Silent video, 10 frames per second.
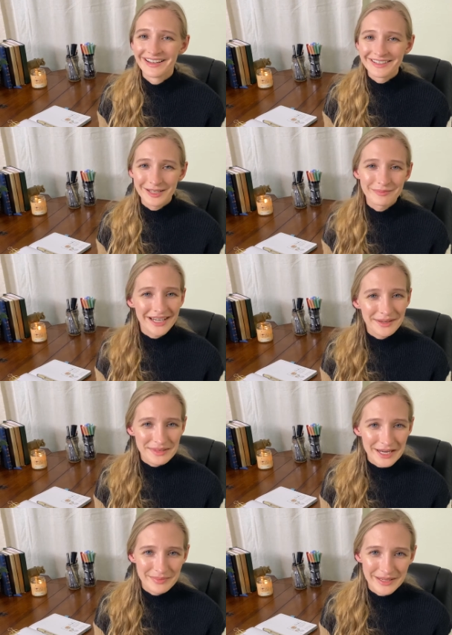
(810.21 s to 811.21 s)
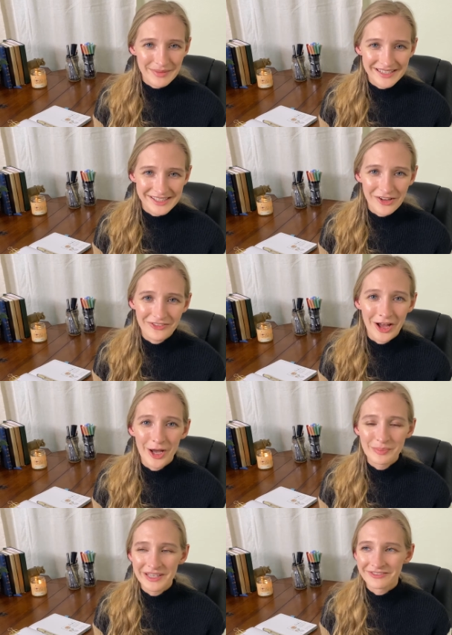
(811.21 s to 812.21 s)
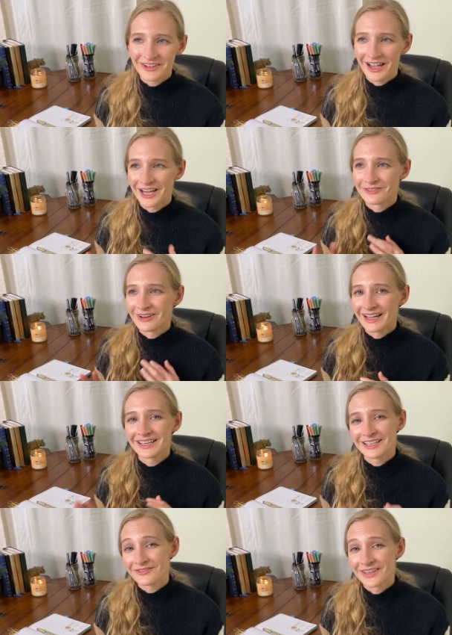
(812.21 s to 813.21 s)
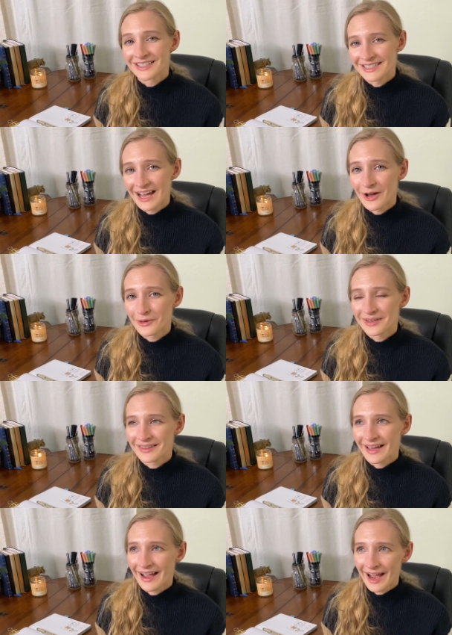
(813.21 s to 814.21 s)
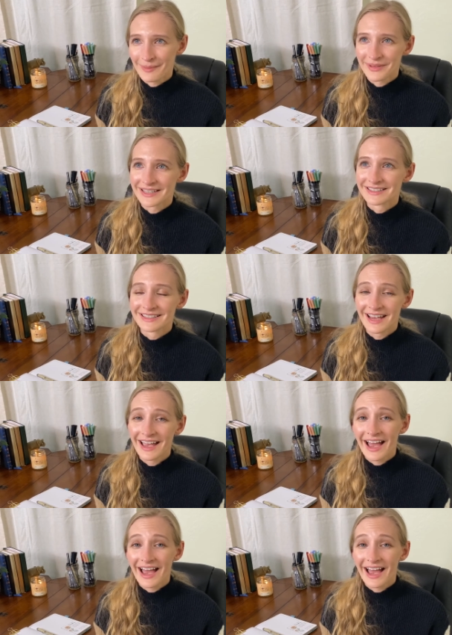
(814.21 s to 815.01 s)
sometimes I beat myself up if I write an event down that happened